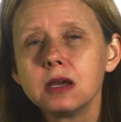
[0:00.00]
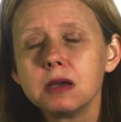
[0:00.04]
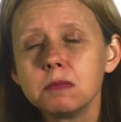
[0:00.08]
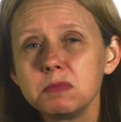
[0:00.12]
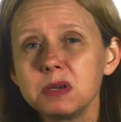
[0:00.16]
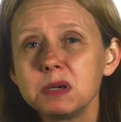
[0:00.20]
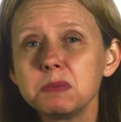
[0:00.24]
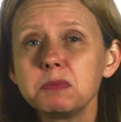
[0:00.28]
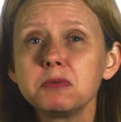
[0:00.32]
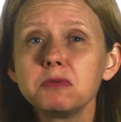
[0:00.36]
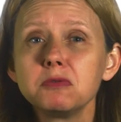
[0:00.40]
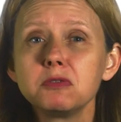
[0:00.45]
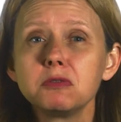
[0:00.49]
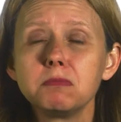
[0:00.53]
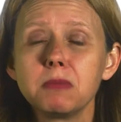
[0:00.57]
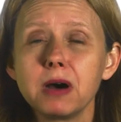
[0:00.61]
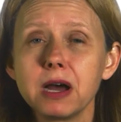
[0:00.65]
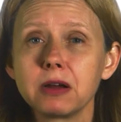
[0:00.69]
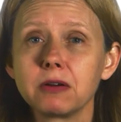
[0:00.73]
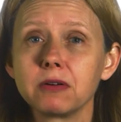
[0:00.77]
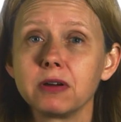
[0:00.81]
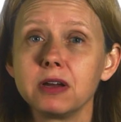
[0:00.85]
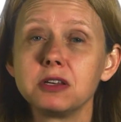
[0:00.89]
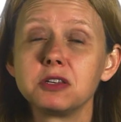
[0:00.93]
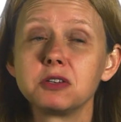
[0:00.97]
people will
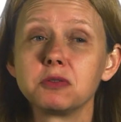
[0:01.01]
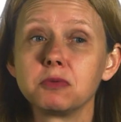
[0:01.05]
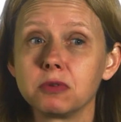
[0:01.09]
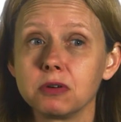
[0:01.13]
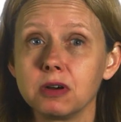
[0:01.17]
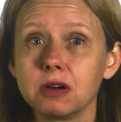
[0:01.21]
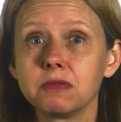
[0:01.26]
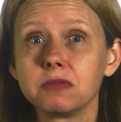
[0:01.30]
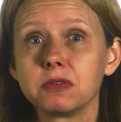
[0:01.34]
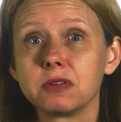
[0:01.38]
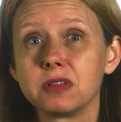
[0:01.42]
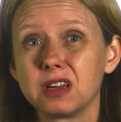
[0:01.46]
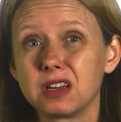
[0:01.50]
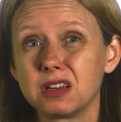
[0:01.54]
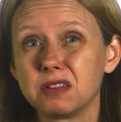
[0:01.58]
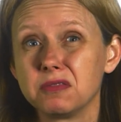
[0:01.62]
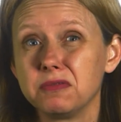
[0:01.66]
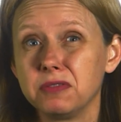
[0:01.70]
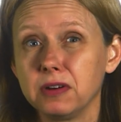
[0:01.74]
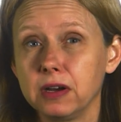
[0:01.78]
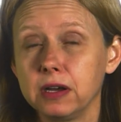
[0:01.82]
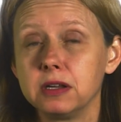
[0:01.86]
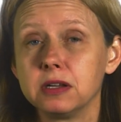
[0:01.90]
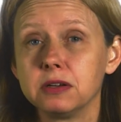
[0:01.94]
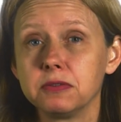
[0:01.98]
migrate to wherever they can
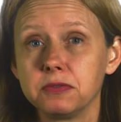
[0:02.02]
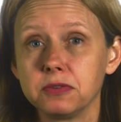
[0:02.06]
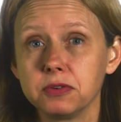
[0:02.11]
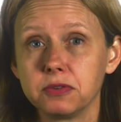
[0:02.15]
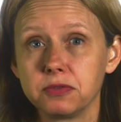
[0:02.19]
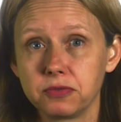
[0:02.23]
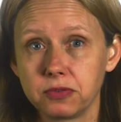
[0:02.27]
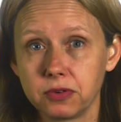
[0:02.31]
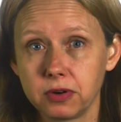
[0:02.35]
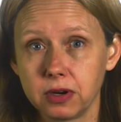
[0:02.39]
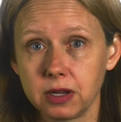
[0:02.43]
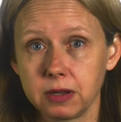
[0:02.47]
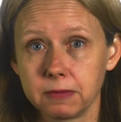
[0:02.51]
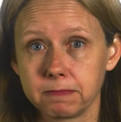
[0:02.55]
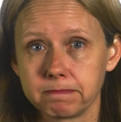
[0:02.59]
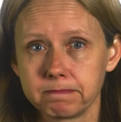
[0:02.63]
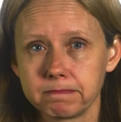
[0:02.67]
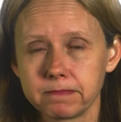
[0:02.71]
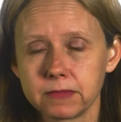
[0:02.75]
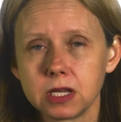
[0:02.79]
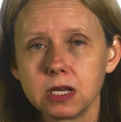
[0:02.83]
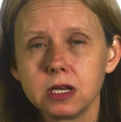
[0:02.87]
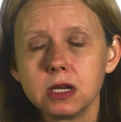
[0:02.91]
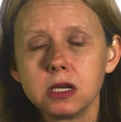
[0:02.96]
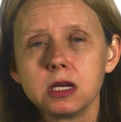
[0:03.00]
find it for free.
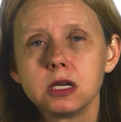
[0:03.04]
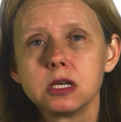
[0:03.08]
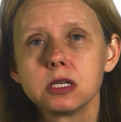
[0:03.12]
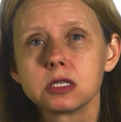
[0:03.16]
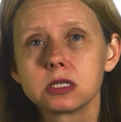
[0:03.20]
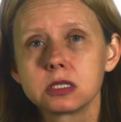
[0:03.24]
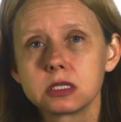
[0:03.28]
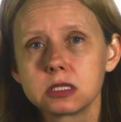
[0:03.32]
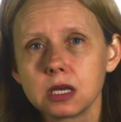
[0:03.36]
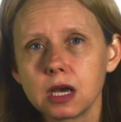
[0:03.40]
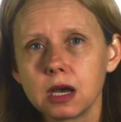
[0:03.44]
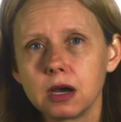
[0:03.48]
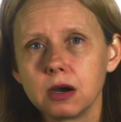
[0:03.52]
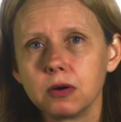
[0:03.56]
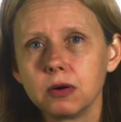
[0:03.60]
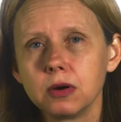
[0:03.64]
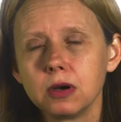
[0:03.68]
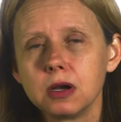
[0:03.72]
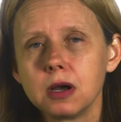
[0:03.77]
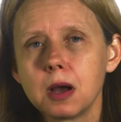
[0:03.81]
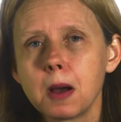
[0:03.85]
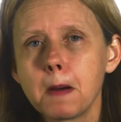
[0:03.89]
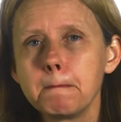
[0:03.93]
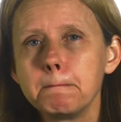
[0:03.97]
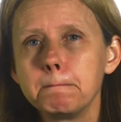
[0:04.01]
So,
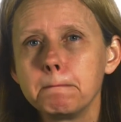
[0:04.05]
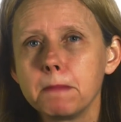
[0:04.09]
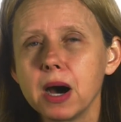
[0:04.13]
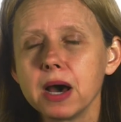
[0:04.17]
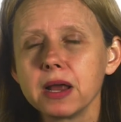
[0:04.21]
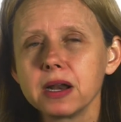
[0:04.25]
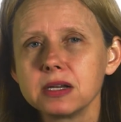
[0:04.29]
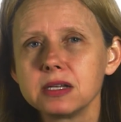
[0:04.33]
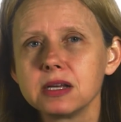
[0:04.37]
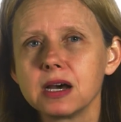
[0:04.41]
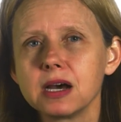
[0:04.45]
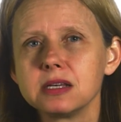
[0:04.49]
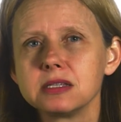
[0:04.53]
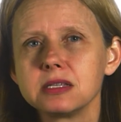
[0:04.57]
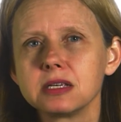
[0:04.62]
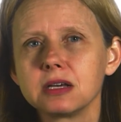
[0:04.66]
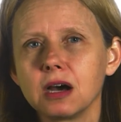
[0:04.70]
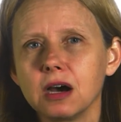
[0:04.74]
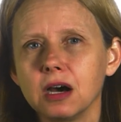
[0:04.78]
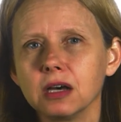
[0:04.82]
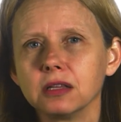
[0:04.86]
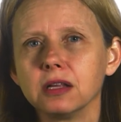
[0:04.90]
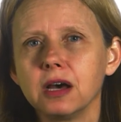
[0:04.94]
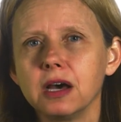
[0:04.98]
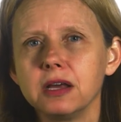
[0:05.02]
monetizing
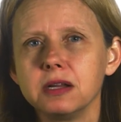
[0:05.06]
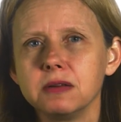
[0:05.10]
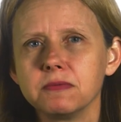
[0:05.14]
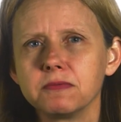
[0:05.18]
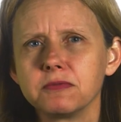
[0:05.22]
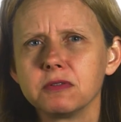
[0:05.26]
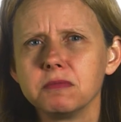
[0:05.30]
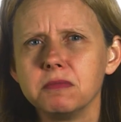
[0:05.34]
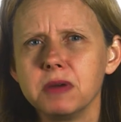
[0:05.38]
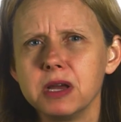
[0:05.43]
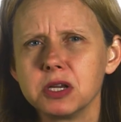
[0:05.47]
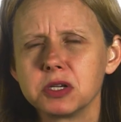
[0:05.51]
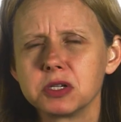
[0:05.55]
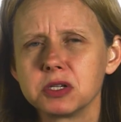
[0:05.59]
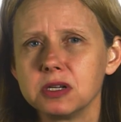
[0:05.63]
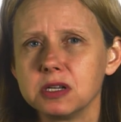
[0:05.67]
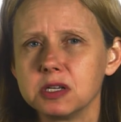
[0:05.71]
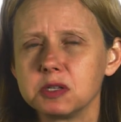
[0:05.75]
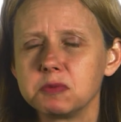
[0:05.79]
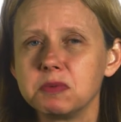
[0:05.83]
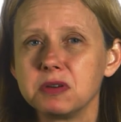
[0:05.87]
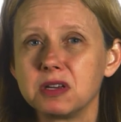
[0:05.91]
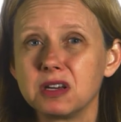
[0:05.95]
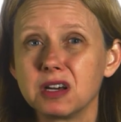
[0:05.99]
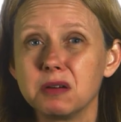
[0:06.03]
online information has
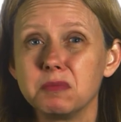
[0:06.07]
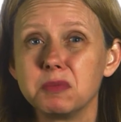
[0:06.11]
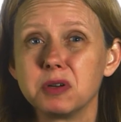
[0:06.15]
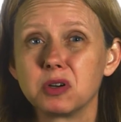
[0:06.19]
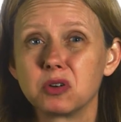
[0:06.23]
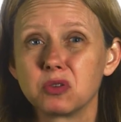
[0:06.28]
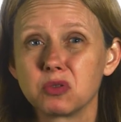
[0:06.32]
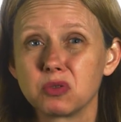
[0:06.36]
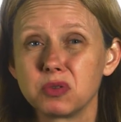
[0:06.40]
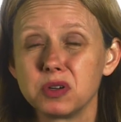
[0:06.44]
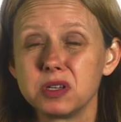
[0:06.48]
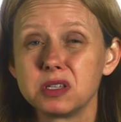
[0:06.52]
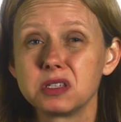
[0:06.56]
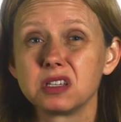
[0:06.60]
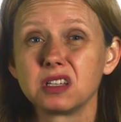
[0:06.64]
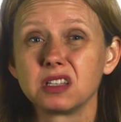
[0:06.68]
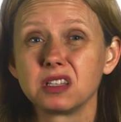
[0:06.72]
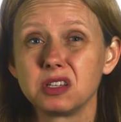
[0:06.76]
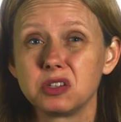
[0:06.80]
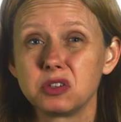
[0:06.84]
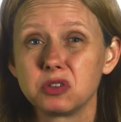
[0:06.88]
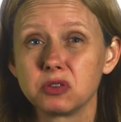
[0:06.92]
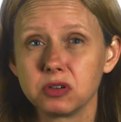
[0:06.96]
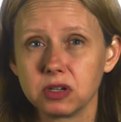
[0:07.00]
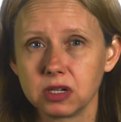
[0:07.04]
become increasingly
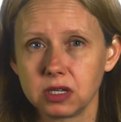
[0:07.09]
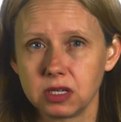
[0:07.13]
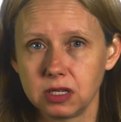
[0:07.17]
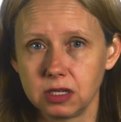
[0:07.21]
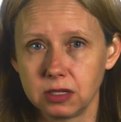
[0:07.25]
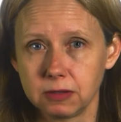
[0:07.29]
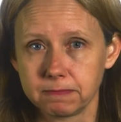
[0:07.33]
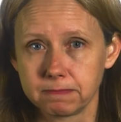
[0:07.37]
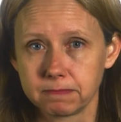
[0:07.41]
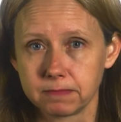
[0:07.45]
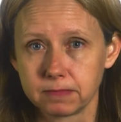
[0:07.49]
tricky.